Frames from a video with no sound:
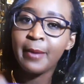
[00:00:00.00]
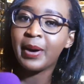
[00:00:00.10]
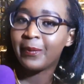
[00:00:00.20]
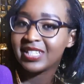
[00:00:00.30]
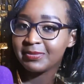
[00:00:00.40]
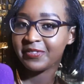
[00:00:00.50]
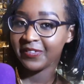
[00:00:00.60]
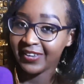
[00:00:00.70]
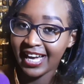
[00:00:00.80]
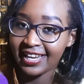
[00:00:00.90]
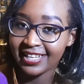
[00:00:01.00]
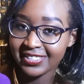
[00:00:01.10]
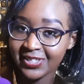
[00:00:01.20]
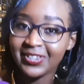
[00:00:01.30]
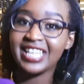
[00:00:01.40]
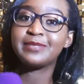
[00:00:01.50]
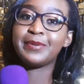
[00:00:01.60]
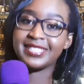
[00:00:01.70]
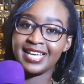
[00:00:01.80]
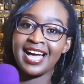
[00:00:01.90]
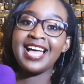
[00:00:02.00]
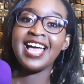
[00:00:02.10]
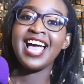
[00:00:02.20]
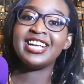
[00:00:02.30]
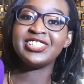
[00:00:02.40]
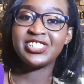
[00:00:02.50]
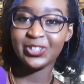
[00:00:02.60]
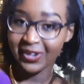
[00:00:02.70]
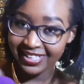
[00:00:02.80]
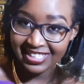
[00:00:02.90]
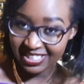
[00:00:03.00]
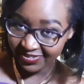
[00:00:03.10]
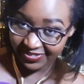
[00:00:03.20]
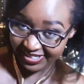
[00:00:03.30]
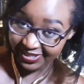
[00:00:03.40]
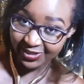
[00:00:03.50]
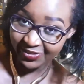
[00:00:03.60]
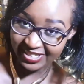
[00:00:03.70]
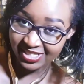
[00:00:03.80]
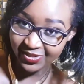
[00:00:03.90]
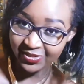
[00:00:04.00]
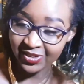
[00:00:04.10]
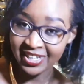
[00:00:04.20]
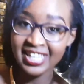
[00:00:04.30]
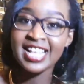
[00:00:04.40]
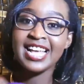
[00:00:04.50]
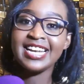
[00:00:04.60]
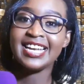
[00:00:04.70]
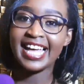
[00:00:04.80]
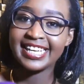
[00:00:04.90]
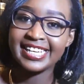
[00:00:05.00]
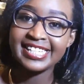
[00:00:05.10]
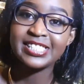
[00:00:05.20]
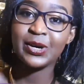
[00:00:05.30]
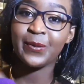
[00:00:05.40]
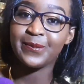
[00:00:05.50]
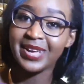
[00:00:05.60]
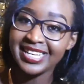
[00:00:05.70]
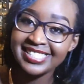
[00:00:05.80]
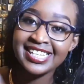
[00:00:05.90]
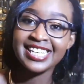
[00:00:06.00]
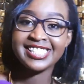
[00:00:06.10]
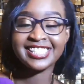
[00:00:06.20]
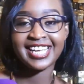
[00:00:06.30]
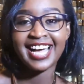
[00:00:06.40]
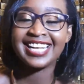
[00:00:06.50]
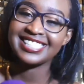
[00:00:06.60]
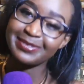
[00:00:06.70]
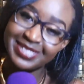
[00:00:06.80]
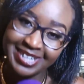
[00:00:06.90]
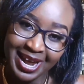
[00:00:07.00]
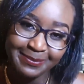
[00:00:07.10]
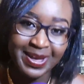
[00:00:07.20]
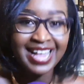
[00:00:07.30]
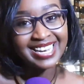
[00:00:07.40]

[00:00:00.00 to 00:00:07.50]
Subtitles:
Purple is my favorite color, so you guys better enjoy this video first of all. Like it, comment, share, and subscribe.